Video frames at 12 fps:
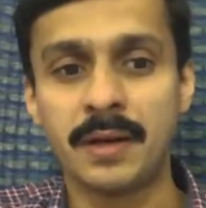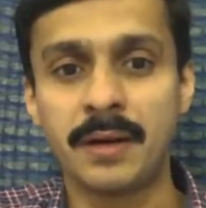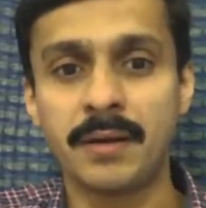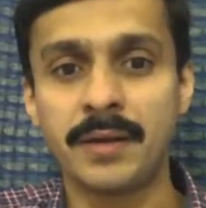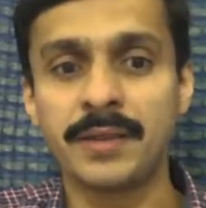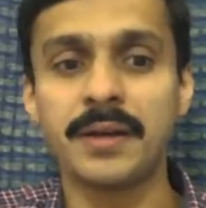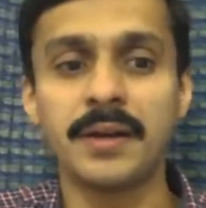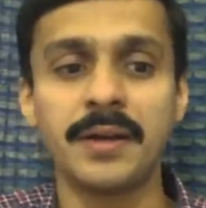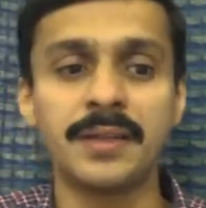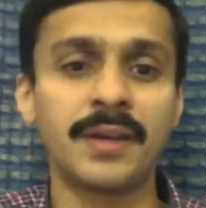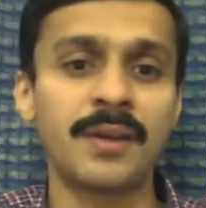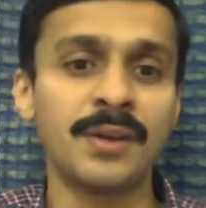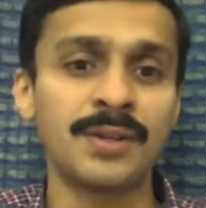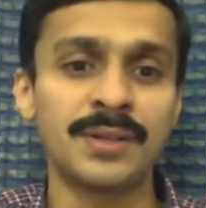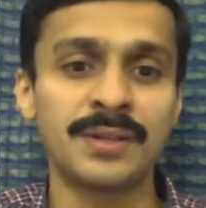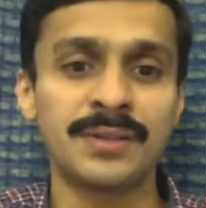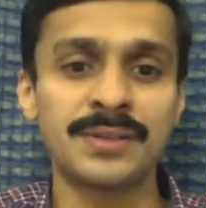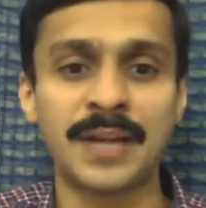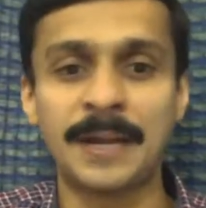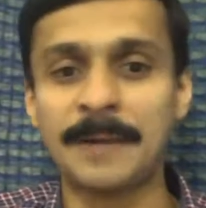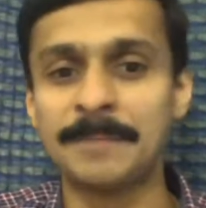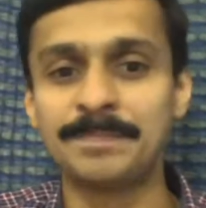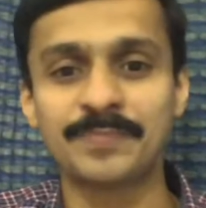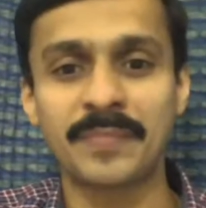in the kitchens
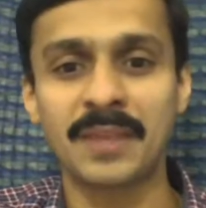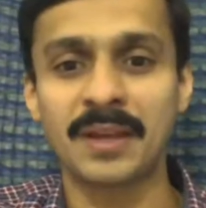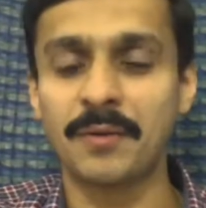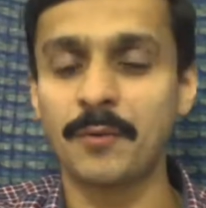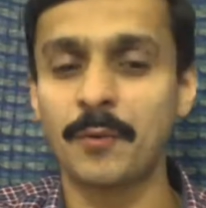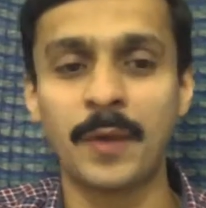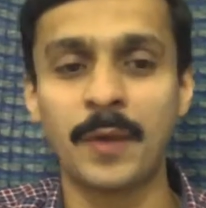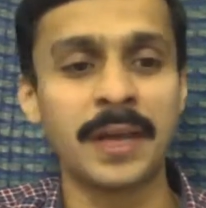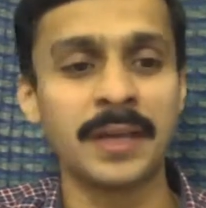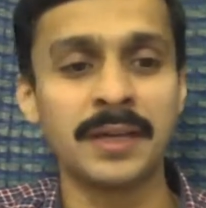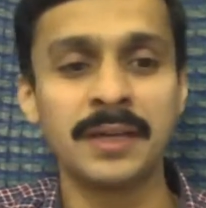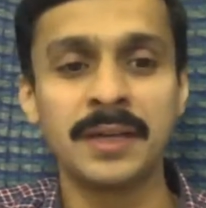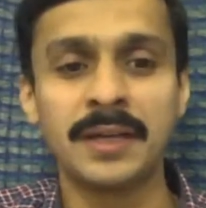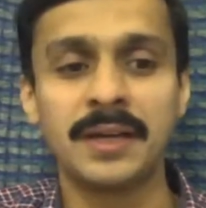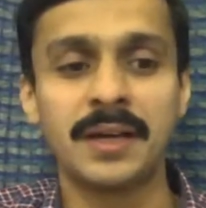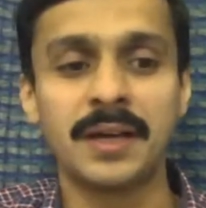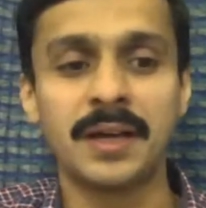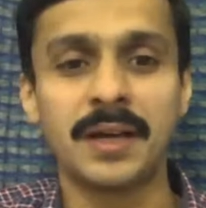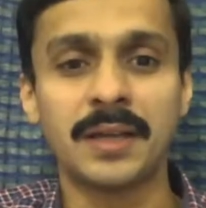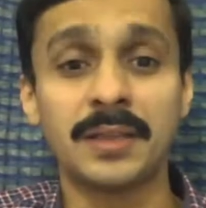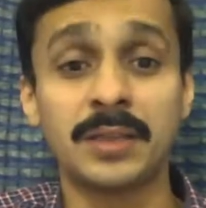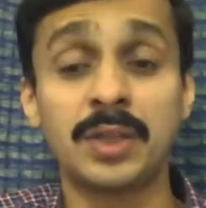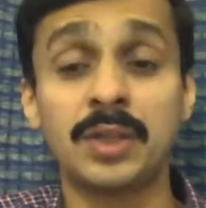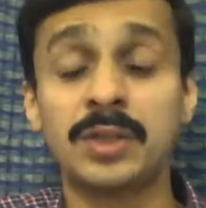and wearing
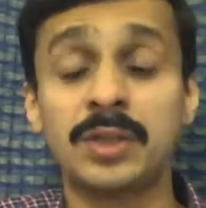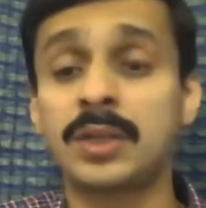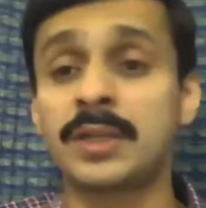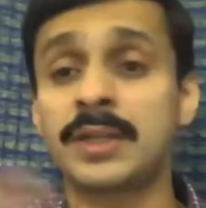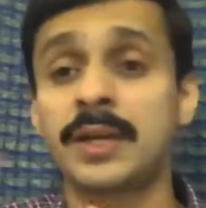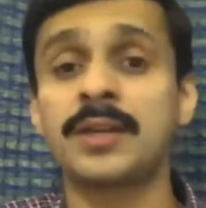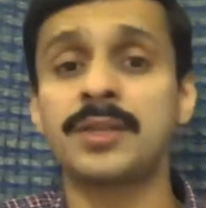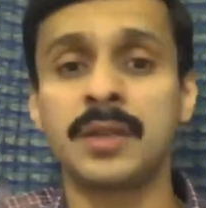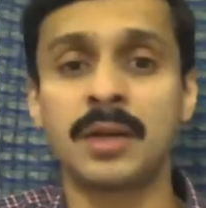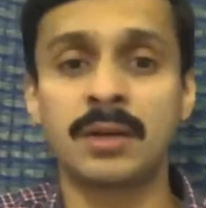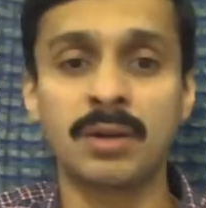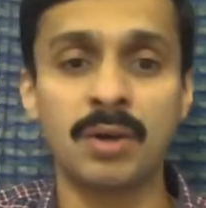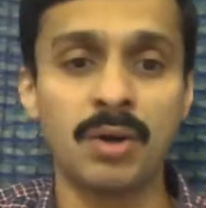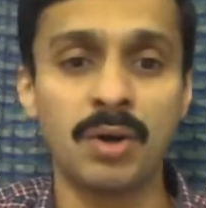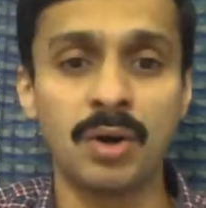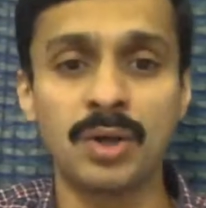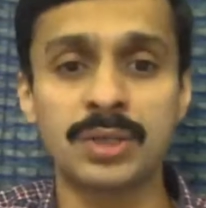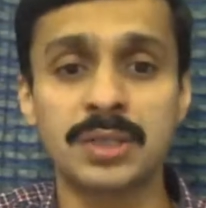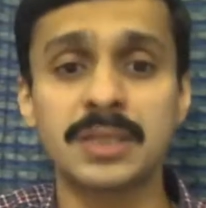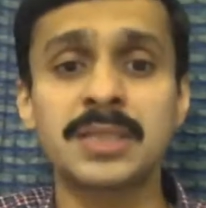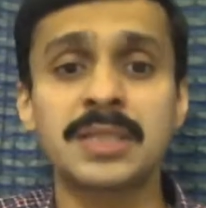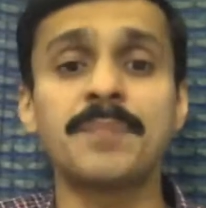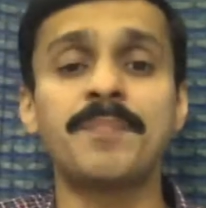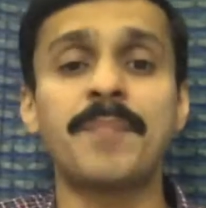the traditional clothes. This
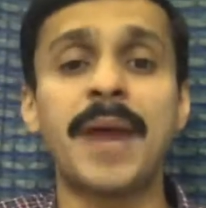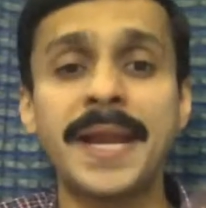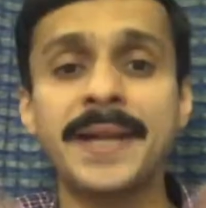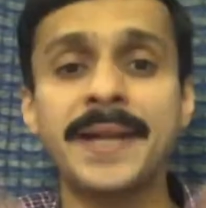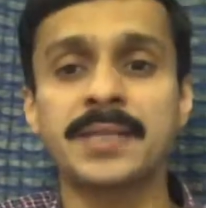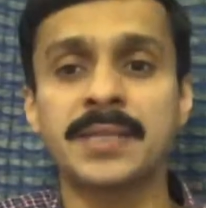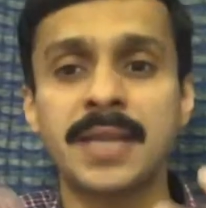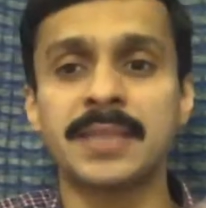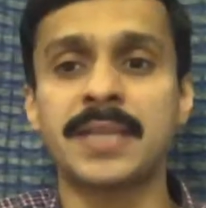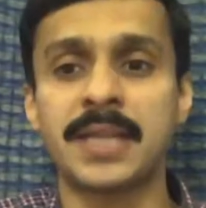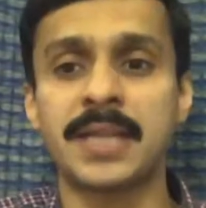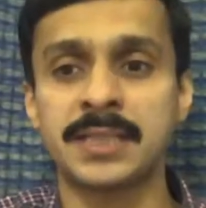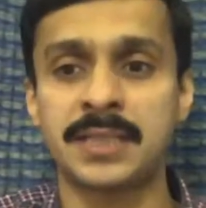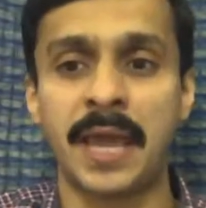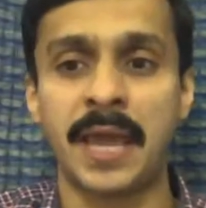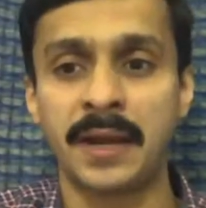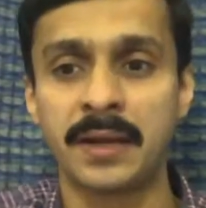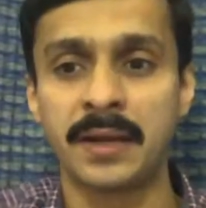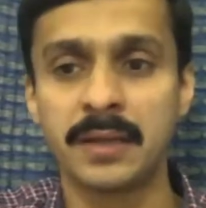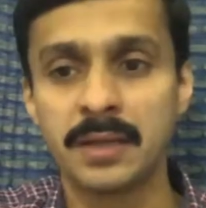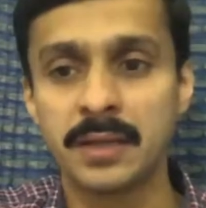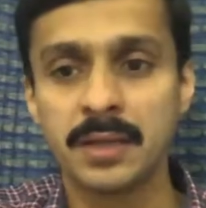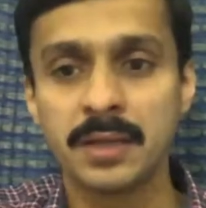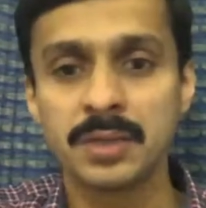is a mindset that is there.
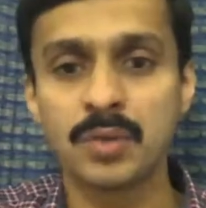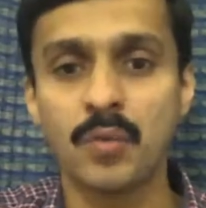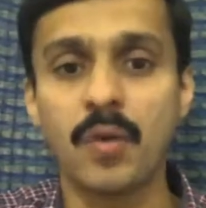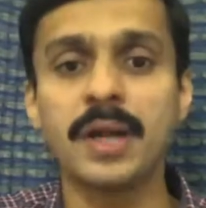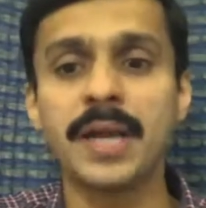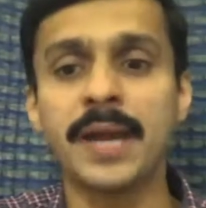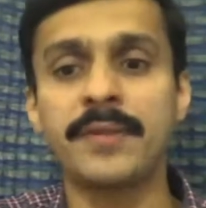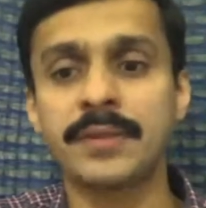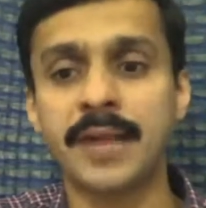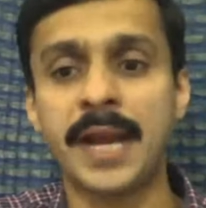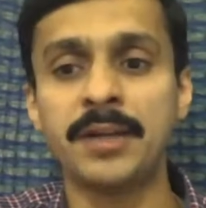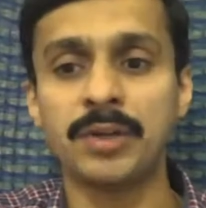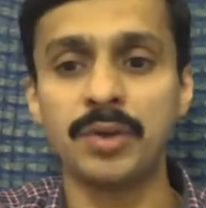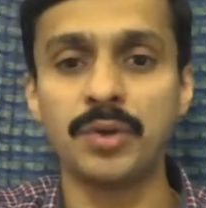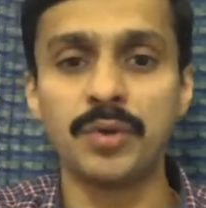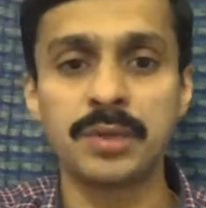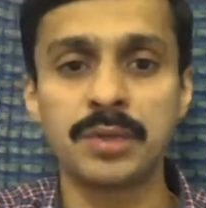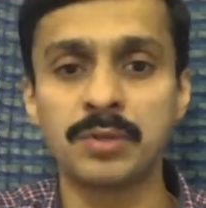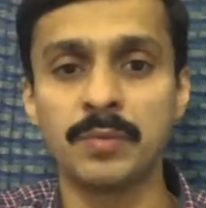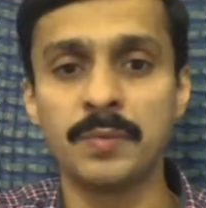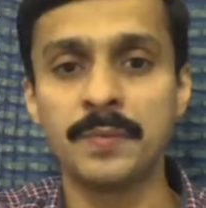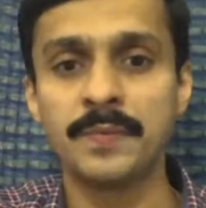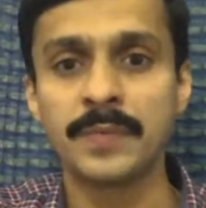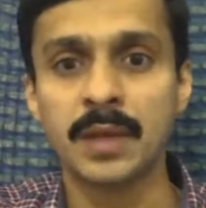So what I have tried to do is to
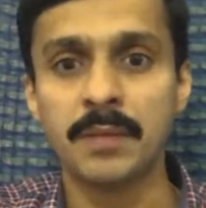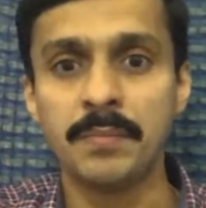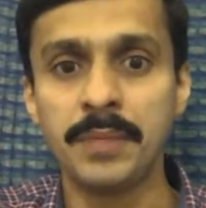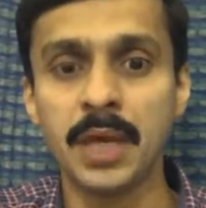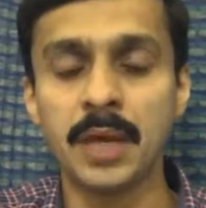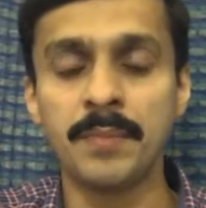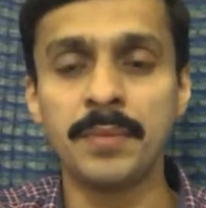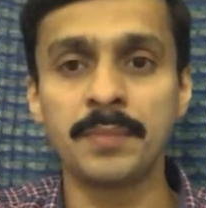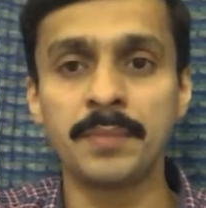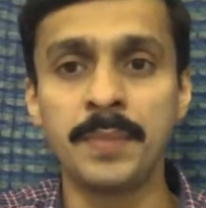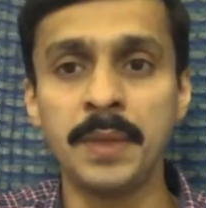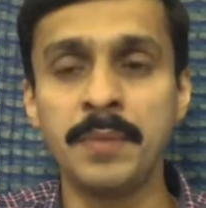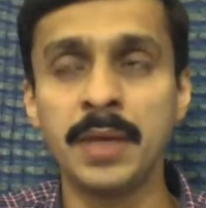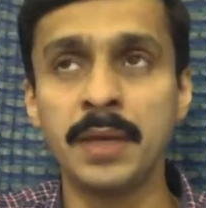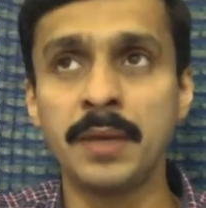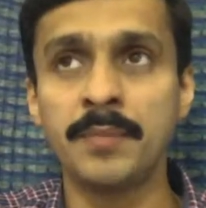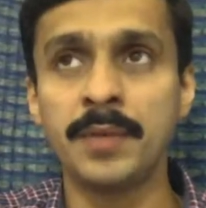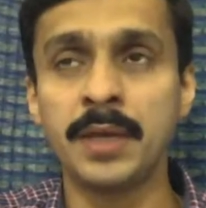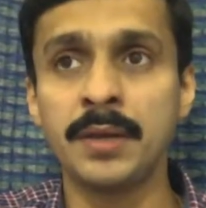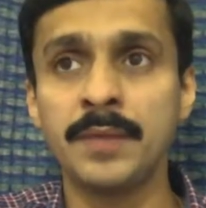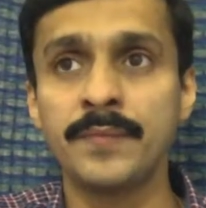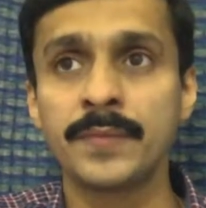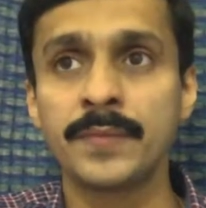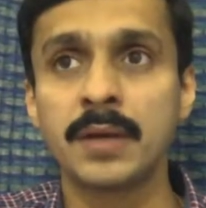be able to be
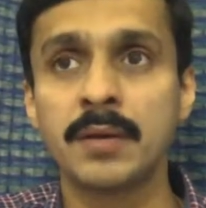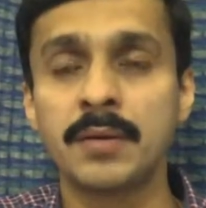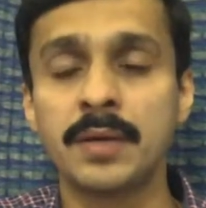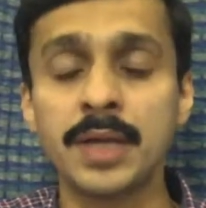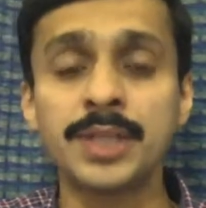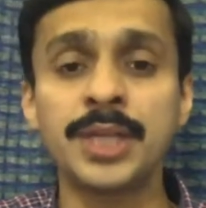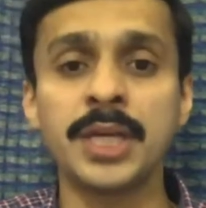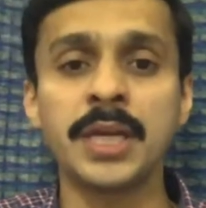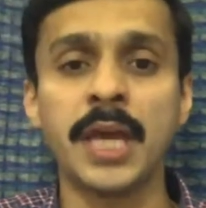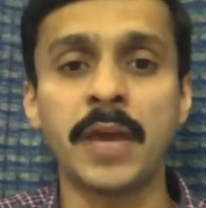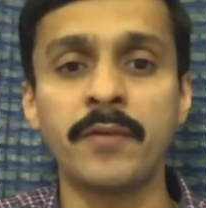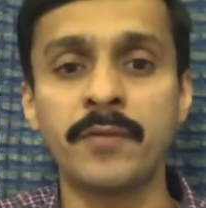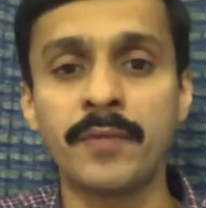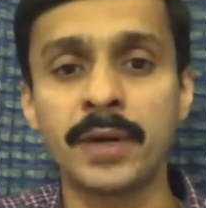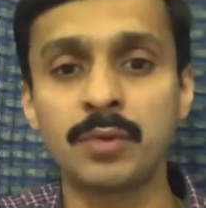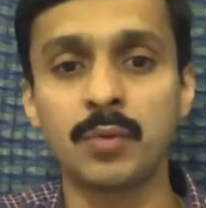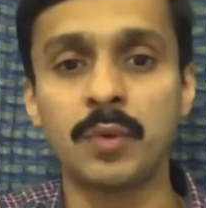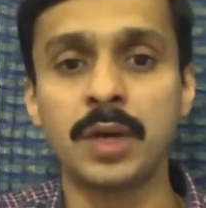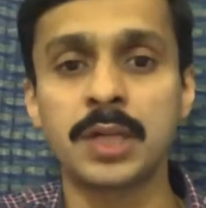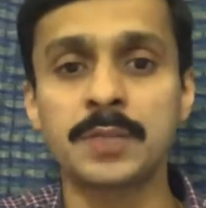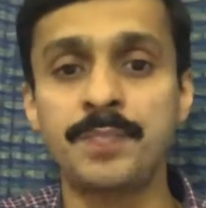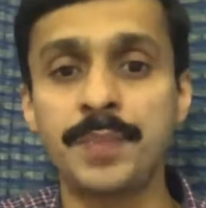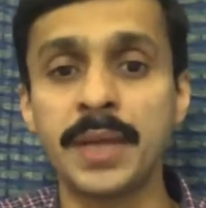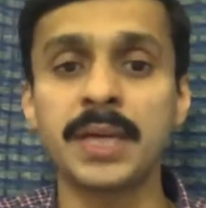nudging everyone towards
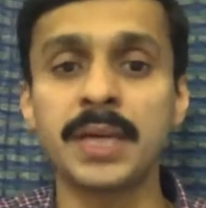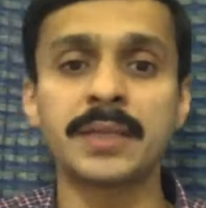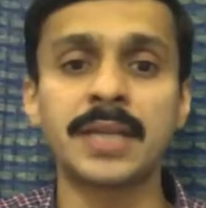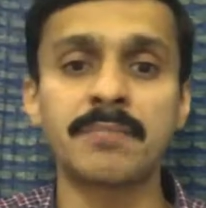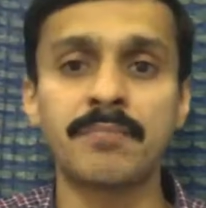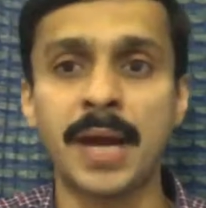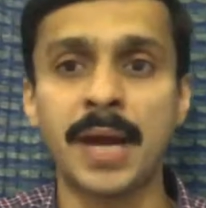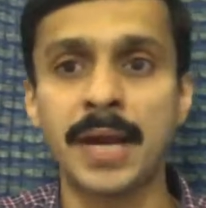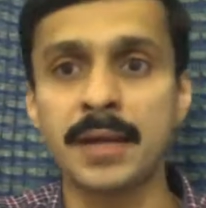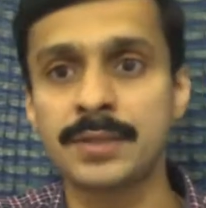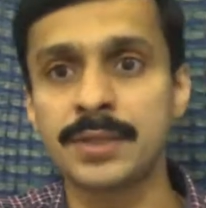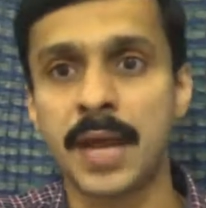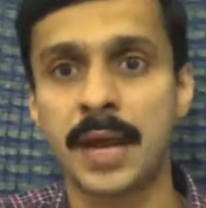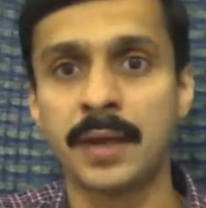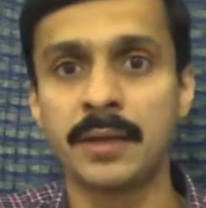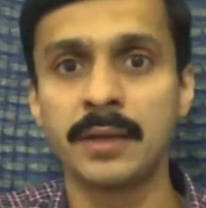breaking that mindset,